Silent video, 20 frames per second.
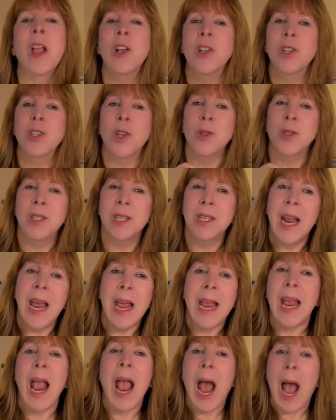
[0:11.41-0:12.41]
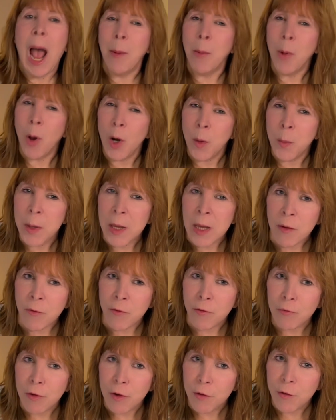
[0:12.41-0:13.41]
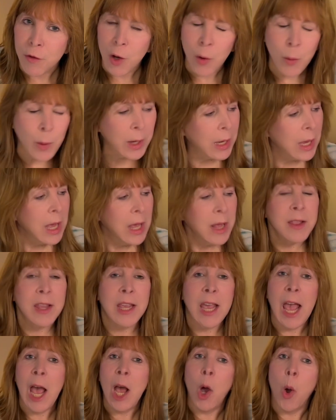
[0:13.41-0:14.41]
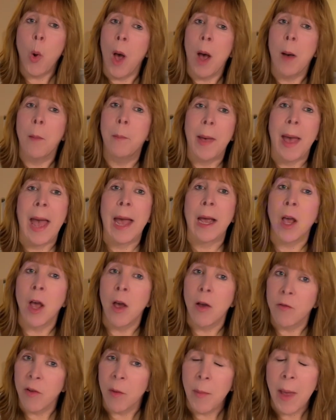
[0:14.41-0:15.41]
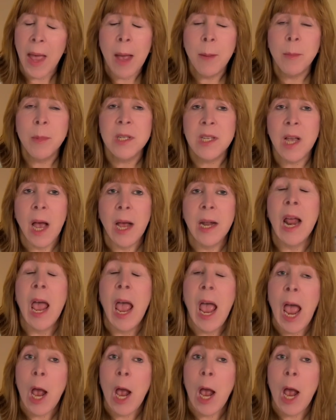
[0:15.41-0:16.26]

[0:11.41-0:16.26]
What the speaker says: So today, I'm going to be reviewing the EchoHub bag from Amazon,